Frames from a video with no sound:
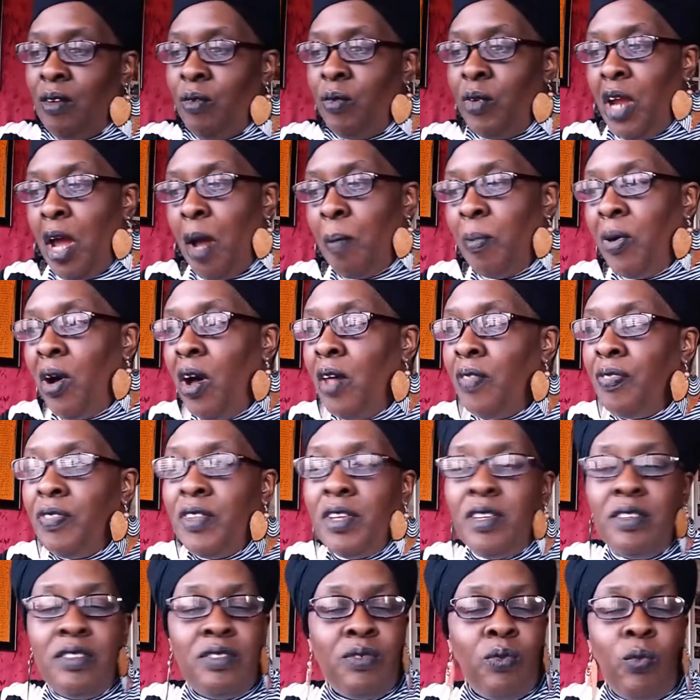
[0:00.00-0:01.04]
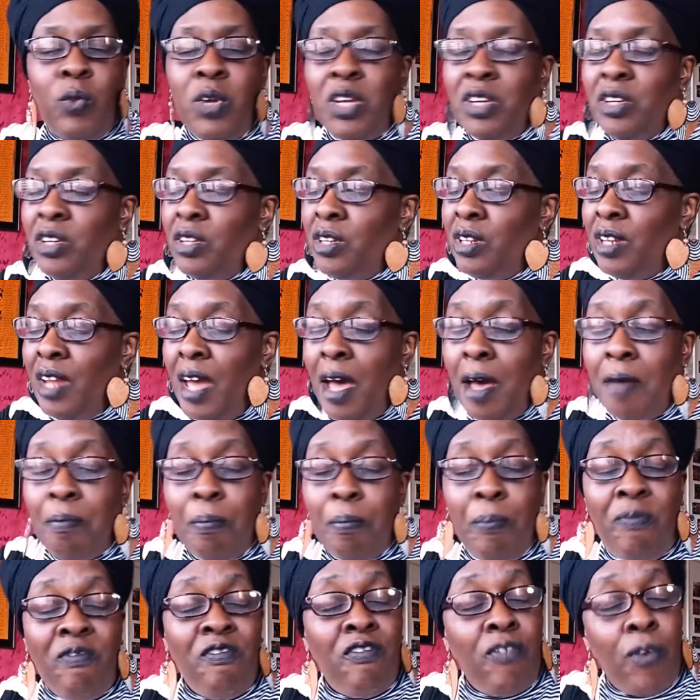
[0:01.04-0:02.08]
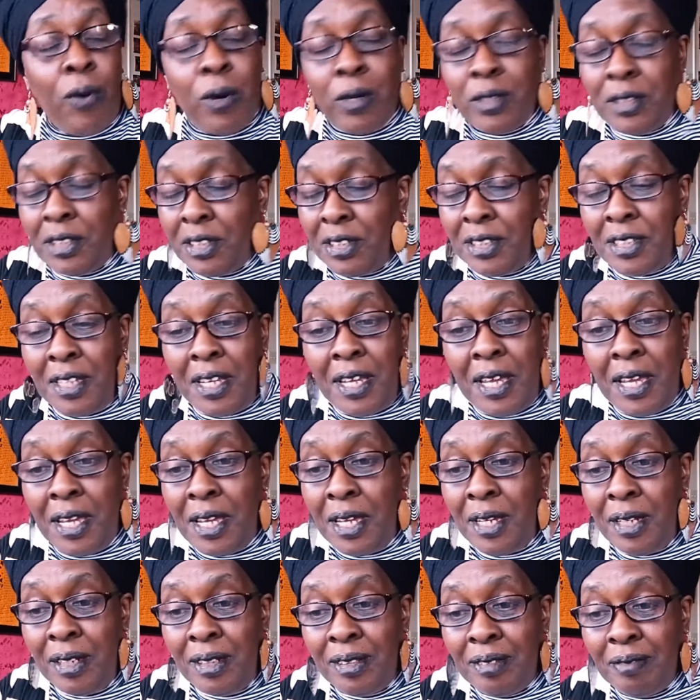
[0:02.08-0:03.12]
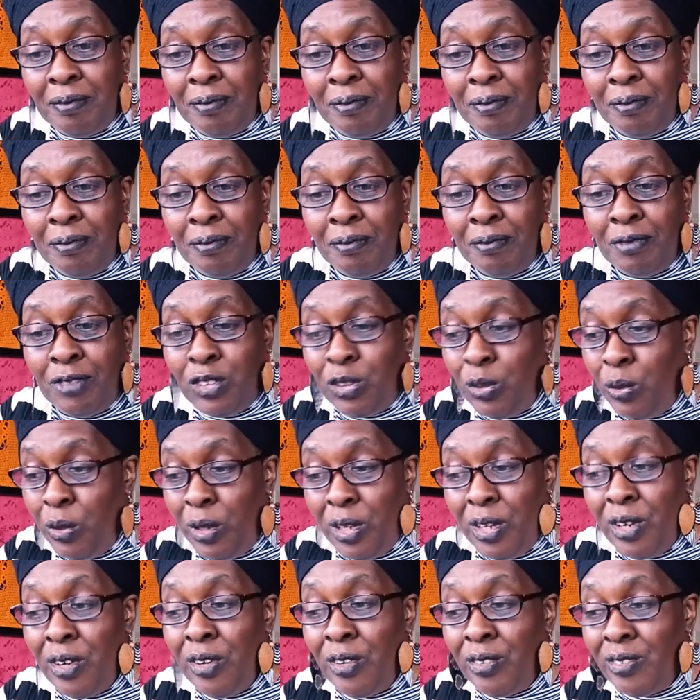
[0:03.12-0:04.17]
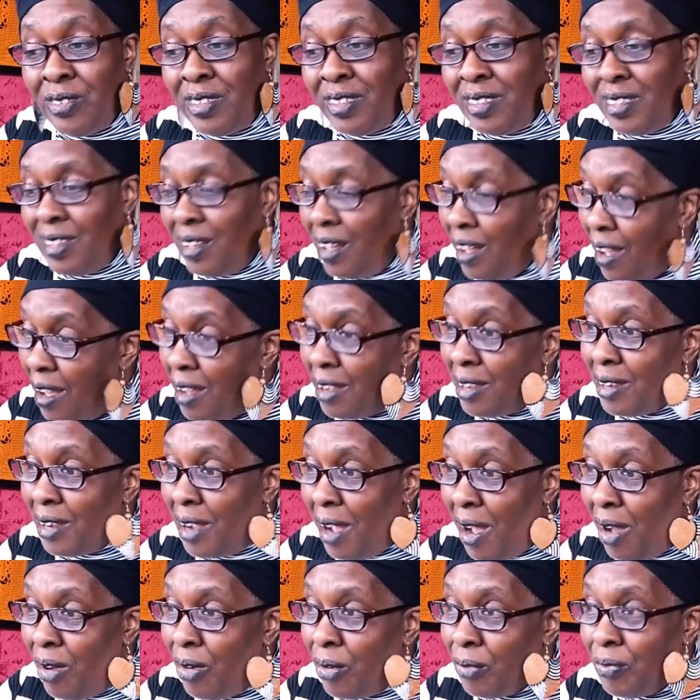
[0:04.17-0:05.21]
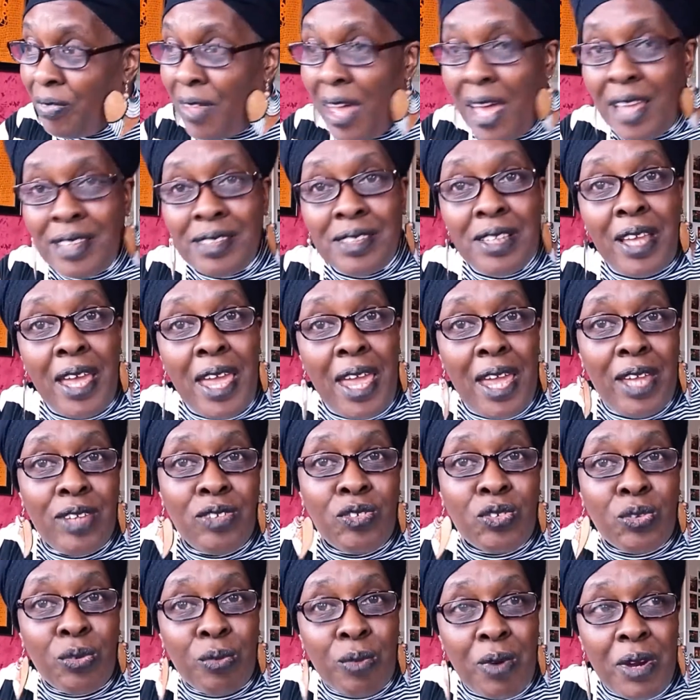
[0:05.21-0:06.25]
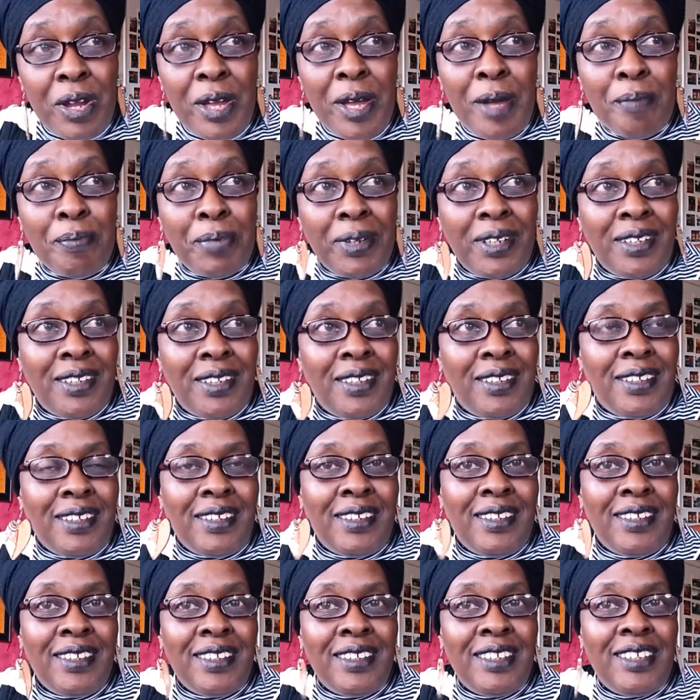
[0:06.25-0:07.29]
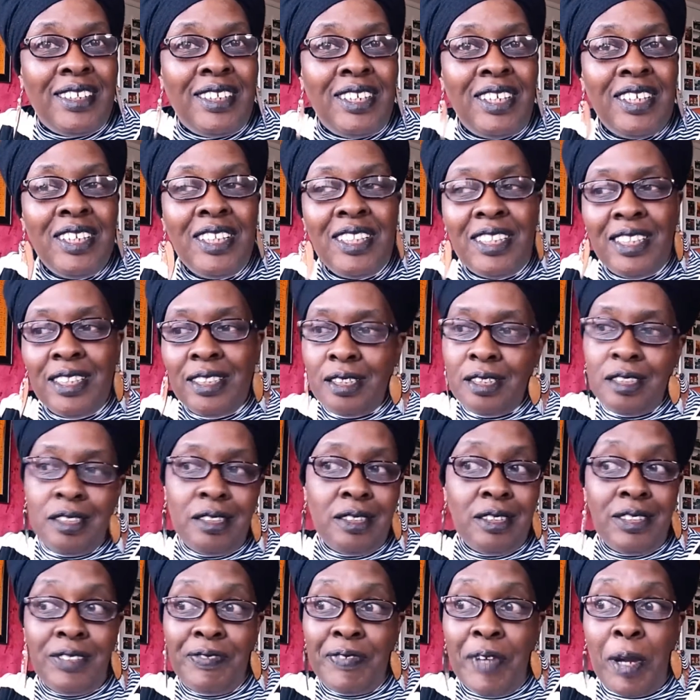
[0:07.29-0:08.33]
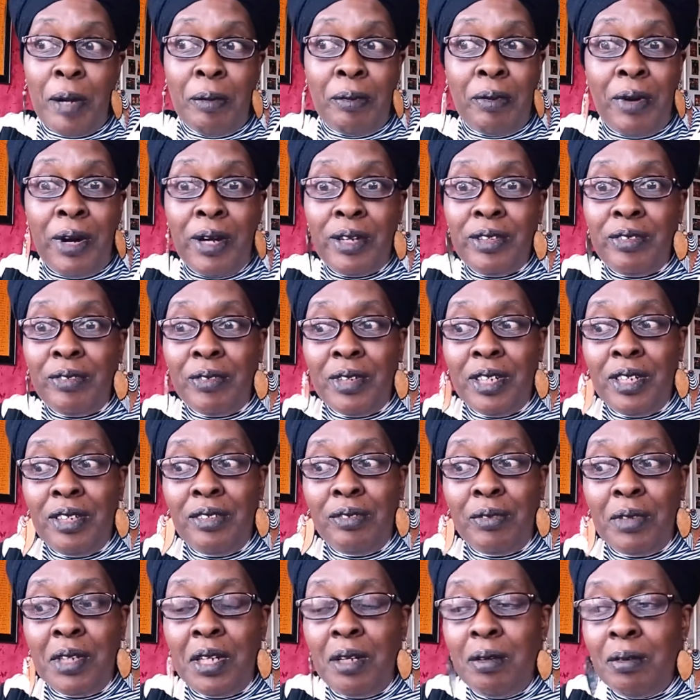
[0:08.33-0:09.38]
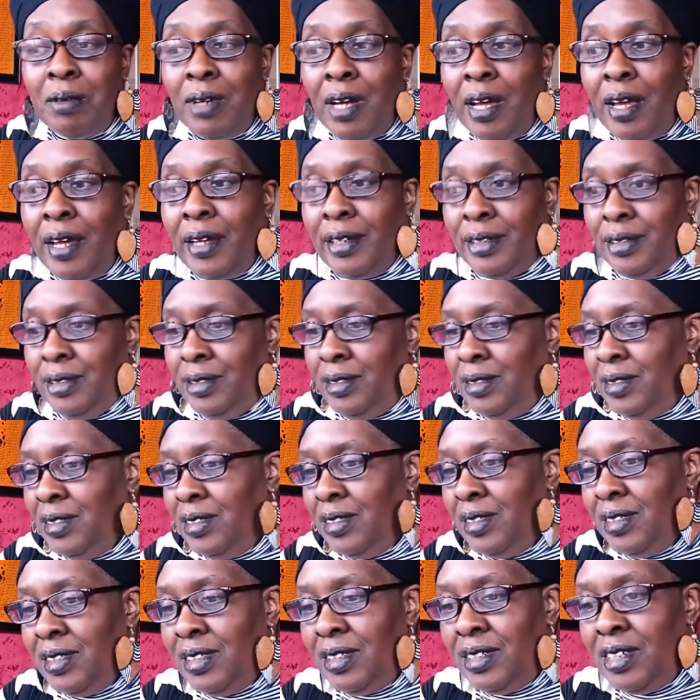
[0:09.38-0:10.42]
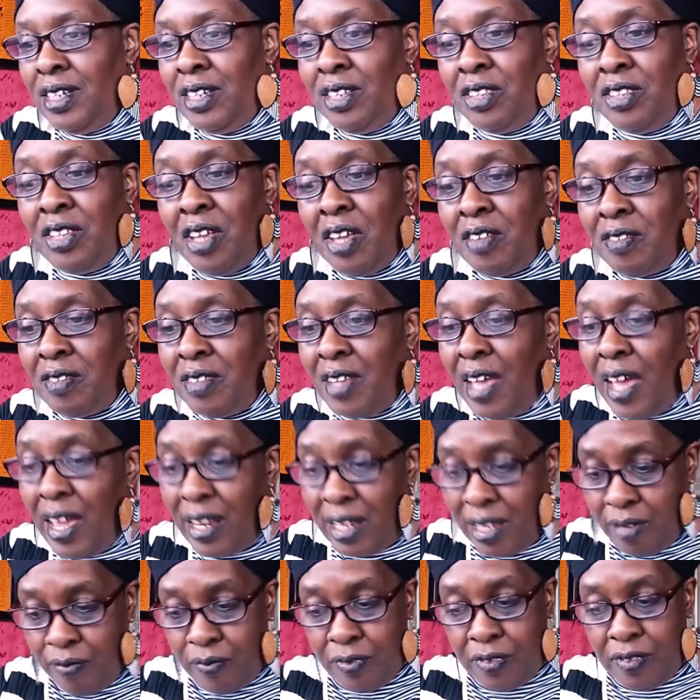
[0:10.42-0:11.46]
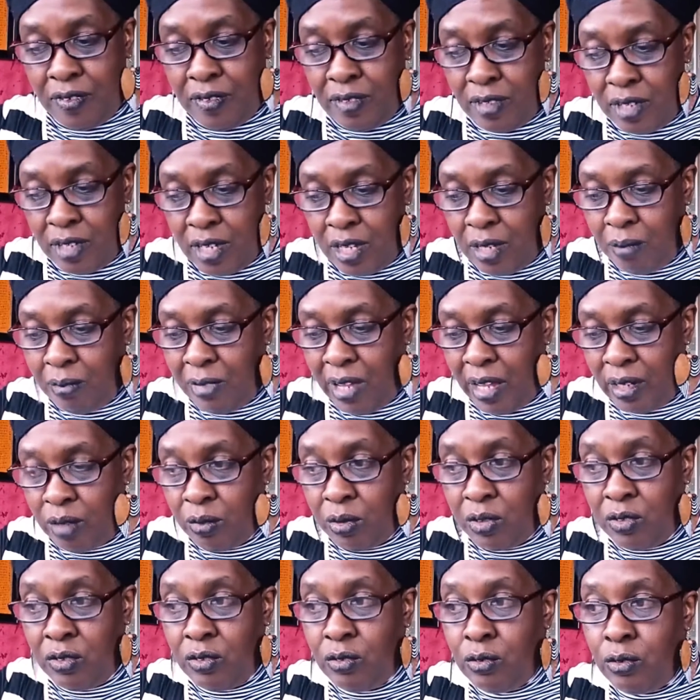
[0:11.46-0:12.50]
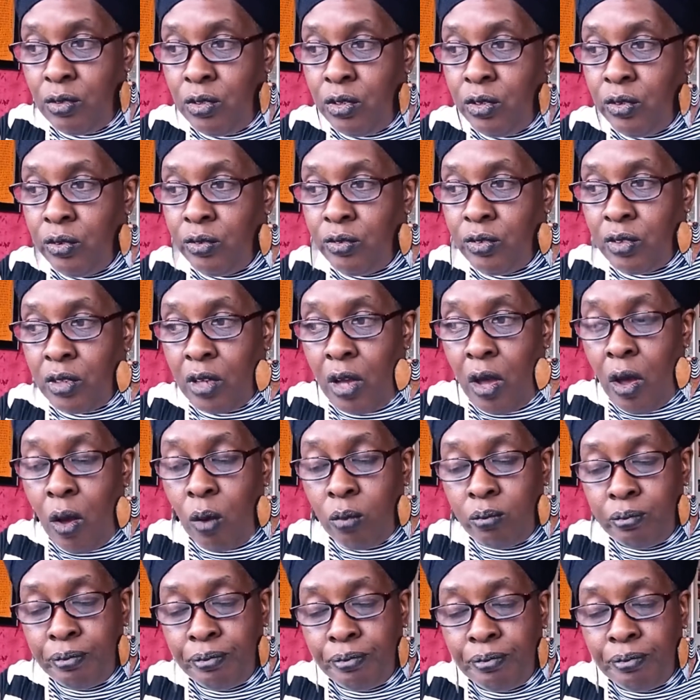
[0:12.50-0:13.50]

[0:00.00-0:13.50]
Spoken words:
When I bought this, we could not foresee 2 years ago. That's a trip. This is February 2021. It does not even seem like it was 2 years ago.